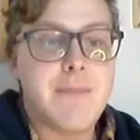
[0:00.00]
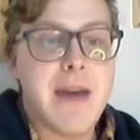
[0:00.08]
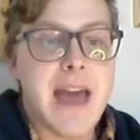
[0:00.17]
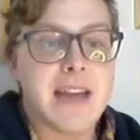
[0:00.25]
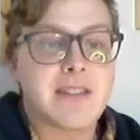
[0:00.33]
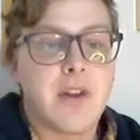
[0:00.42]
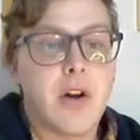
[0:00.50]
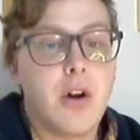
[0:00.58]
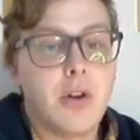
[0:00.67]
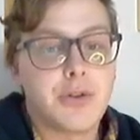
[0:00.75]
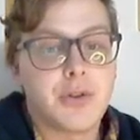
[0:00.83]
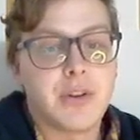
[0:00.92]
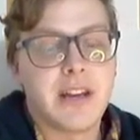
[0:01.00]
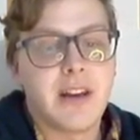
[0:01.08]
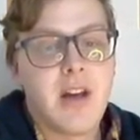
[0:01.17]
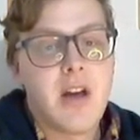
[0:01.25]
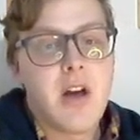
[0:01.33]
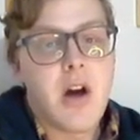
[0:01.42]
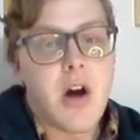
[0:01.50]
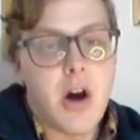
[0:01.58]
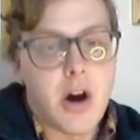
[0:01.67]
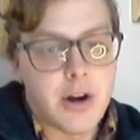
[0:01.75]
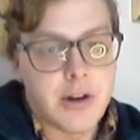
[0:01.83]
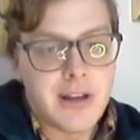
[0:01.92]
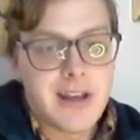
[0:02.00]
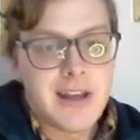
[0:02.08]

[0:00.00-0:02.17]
Max alternate art.